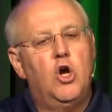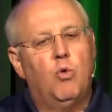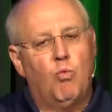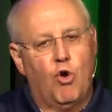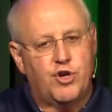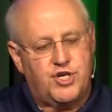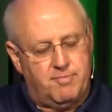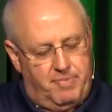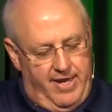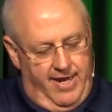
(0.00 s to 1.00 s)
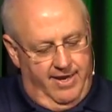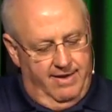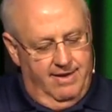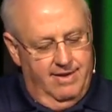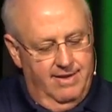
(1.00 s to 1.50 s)

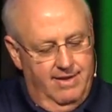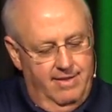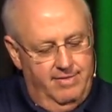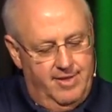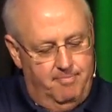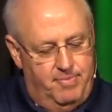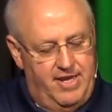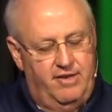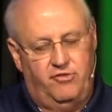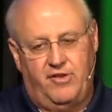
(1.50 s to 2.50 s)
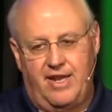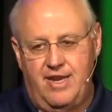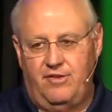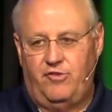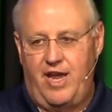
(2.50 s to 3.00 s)
Worshiping the beast and
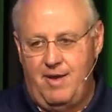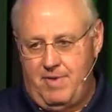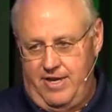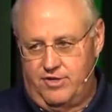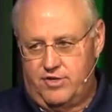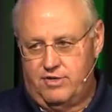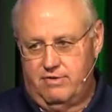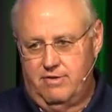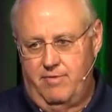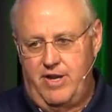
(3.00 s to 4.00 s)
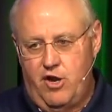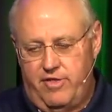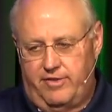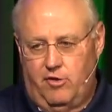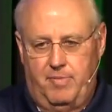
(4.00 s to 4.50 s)
his image. And we know
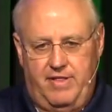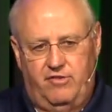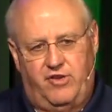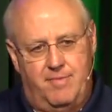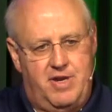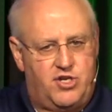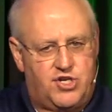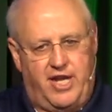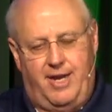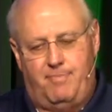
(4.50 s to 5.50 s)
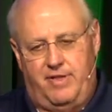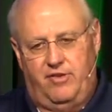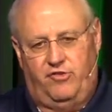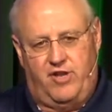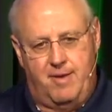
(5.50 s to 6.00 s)
that there'll be this image set up in
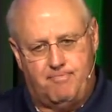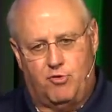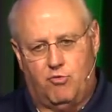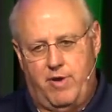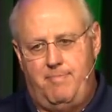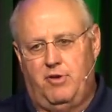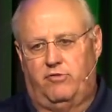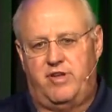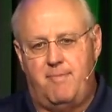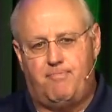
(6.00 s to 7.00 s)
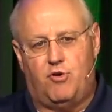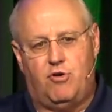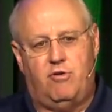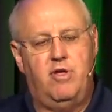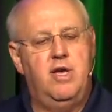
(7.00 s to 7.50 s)
this temple, rebuilt
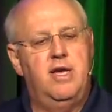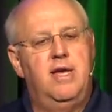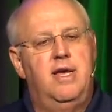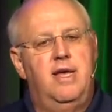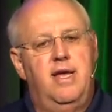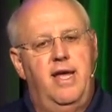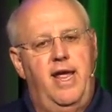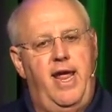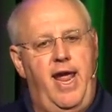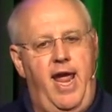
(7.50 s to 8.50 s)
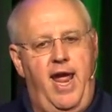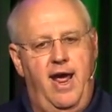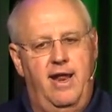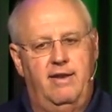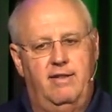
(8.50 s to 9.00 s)
temple,
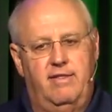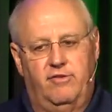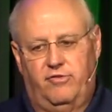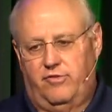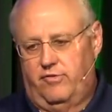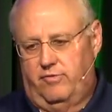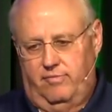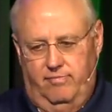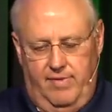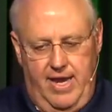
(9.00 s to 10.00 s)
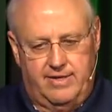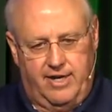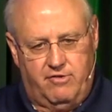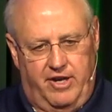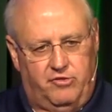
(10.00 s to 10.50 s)
and this
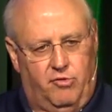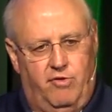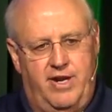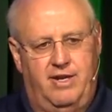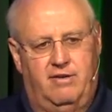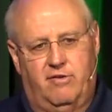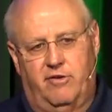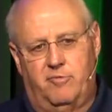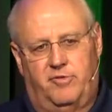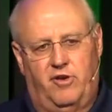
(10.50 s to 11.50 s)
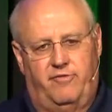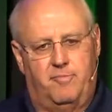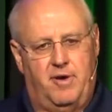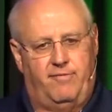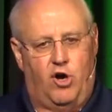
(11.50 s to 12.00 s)
Antichrist will go in and declare himself
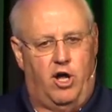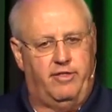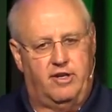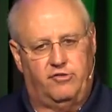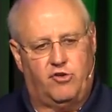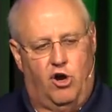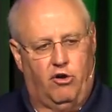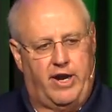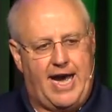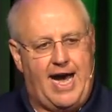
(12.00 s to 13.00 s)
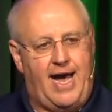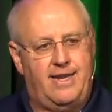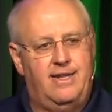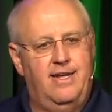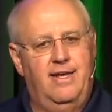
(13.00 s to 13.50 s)
above all that is called God,